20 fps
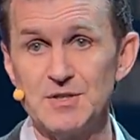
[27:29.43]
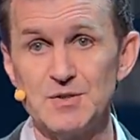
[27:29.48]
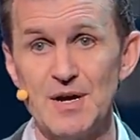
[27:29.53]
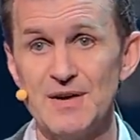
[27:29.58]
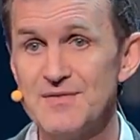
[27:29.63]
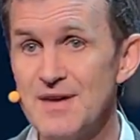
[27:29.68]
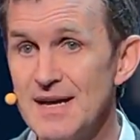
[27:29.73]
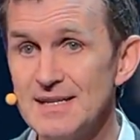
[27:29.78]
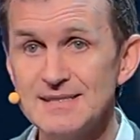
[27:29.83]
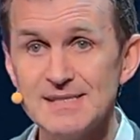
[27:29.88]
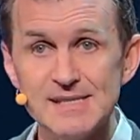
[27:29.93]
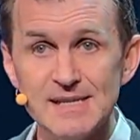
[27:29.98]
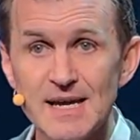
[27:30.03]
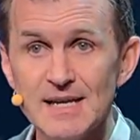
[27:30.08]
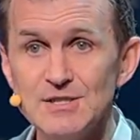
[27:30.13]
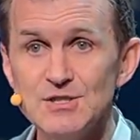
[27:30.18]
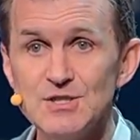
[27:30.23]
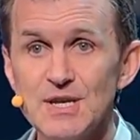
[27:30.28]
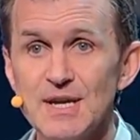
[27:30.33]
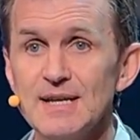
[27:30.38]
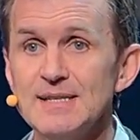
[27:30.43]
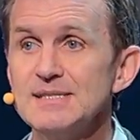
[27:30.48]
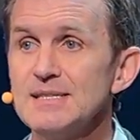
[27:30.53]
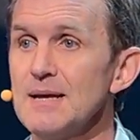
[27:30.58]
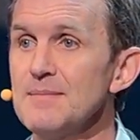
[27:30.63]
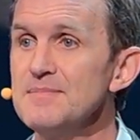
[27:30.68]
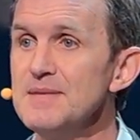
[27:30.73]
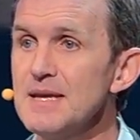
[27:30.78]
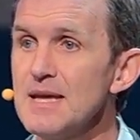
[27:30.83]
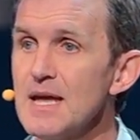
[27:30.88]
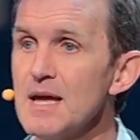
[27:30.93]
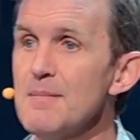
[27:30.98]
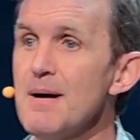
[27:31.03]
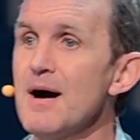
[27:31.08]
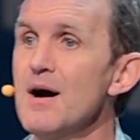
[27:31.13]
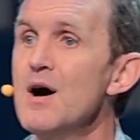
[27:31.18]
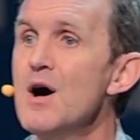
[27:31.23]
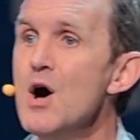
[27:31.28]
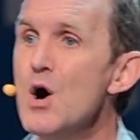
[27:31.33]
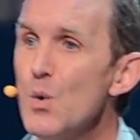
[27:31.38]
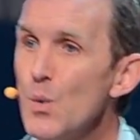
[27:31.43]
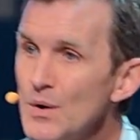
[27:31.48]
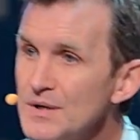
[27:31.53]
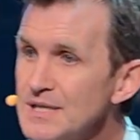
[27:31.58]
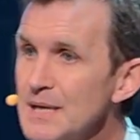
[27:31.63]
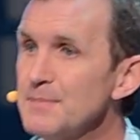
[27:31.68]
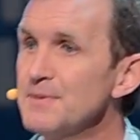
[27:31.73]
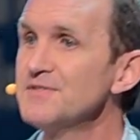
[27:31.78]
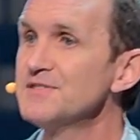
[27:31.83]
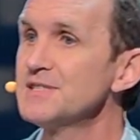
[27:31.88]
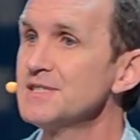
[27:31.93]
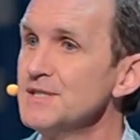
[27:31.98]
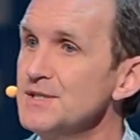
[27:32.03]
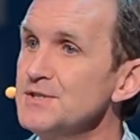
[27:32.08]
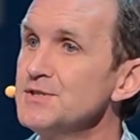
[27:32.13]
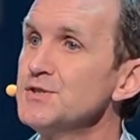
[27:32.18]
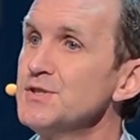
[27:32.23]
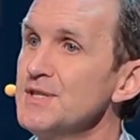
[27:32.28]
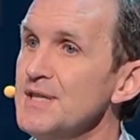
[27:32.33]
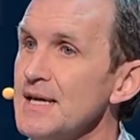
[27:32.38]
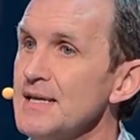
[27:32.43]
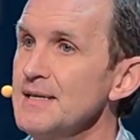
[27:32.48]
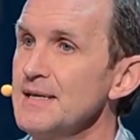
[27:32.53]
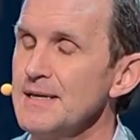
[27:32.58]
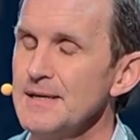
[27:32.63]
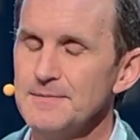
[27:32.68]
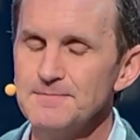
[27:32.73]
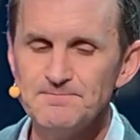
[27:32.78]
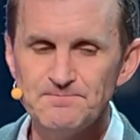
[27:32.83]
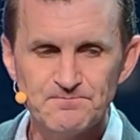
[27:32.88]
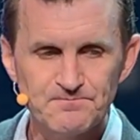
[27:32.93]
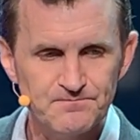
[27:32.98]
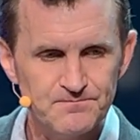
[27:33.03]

So I've got teenage kids and I'm thinking about what type of skills do they need?